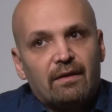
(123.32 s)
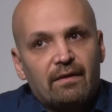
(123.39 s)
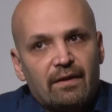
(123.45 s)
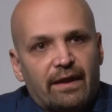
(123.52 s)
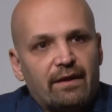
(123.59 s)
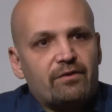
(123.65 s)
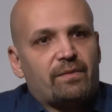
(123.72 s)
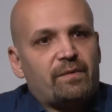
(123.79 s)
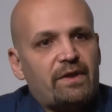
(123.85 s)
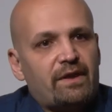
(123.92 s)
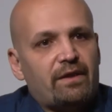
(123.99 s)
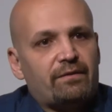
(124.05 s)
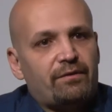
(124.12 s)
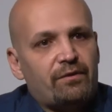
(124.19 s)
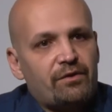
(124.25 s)
the
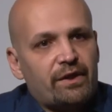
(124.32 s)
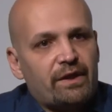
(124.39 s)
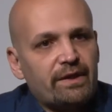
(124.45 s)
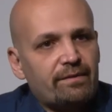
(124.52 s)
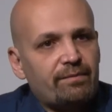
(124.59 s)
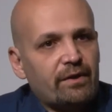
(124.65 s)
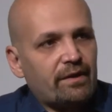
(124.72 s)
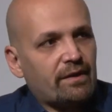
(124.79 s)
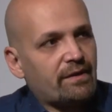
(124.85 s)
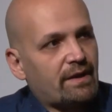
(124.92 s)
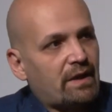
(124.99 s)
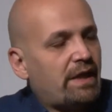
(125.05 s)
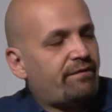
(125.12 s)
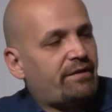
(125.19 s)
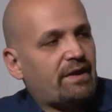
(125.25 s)
LGBT refugees because
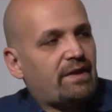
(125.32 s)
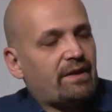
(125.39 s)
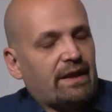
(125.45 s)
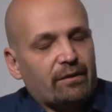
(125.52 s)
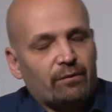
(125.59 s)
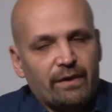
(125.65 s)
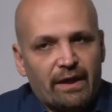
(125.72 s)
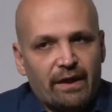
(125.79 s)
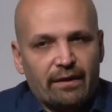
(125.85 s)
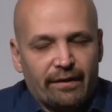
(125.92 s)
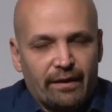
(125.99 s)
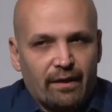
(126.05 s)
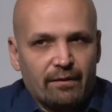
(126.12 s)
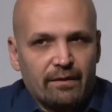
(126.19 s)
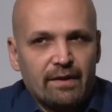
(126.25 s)
everything we hear
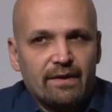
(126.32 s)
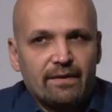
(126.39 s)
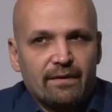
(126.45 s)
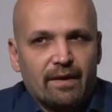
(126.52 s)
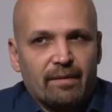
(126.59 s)
now is